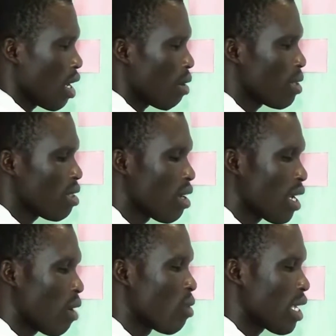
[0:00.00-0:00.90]
How many 3
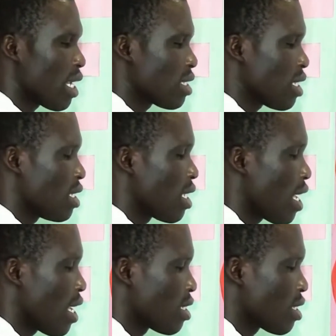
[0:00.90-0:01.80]
can we get in
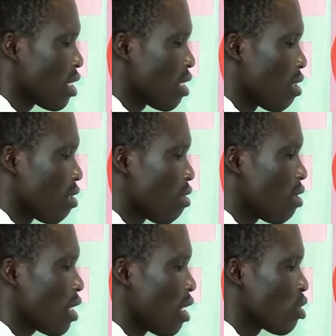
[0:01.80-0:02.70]
8?
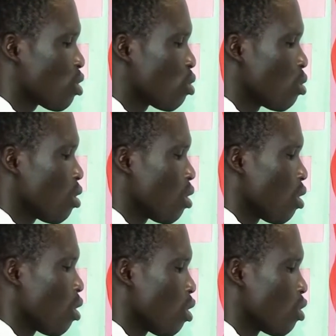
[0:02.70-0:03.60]
3 times
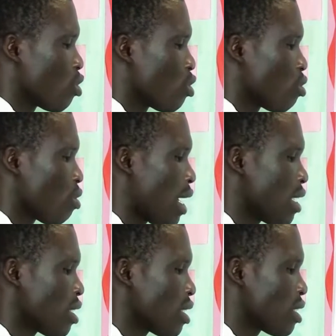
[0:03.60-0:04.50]
2, 2,
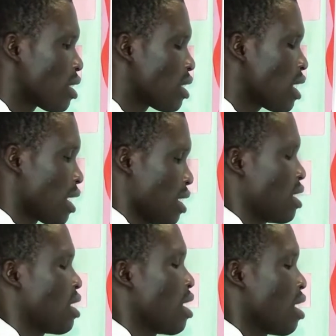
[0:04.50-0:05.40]
right?
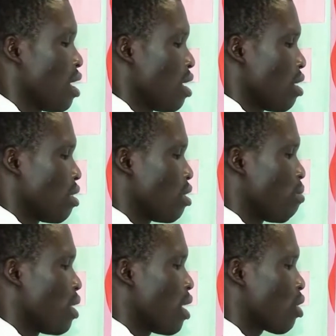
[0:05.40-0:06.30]
6.
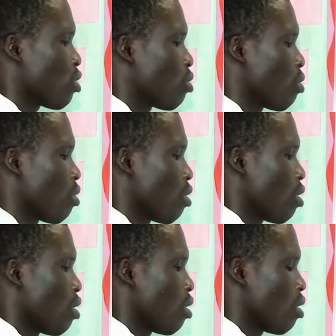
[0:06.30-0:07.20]
Remainder 2.
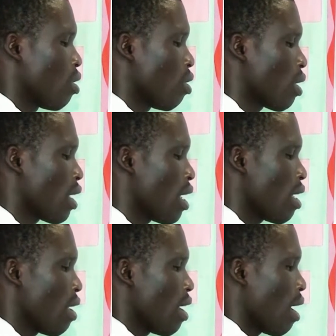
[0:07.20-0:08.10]

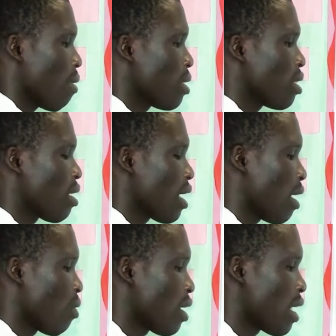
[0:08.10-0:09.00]
Okay, how many 3
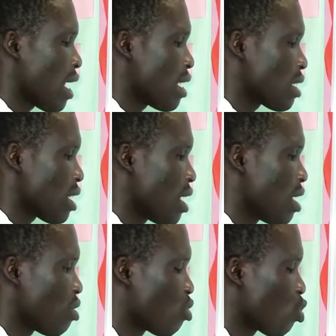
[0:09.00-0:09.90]
can we get
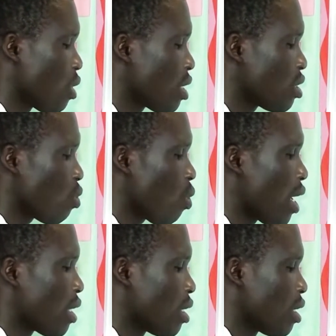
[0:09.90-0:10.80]
in
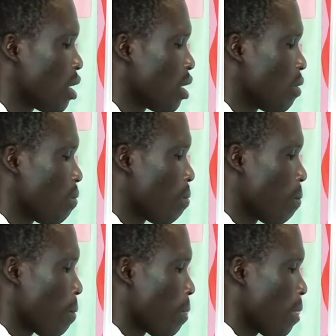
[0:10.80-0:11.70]
21?
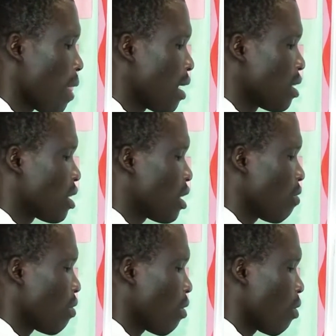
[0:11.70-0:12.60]
That is
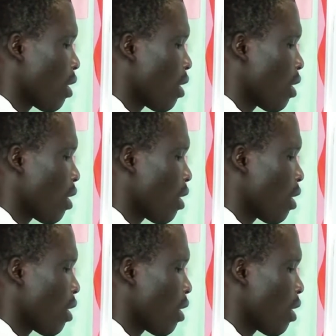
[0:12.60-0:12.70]
7.